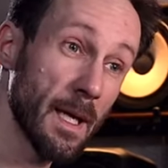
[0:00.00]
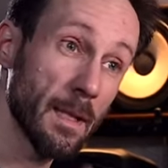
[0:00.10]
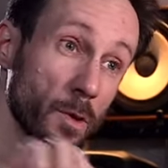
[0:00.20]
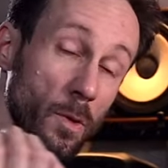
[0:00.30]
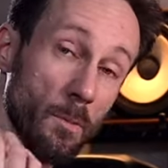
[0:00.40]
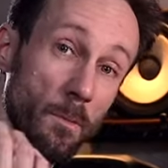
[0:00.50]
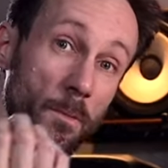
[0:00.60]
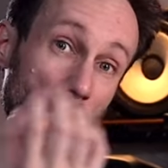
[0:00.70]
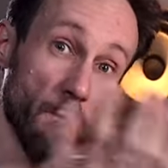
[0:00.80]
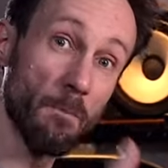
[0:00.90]
and your
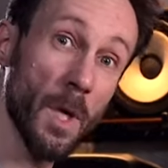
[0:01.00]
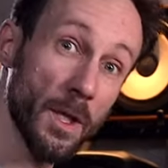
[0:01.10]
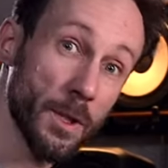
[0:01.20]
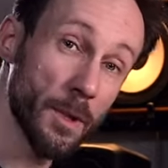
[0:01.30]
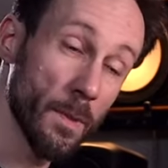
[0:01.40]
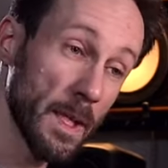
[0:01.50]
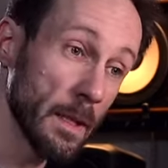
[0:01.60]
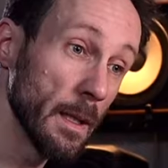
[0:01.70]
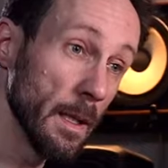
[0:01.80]
monitoring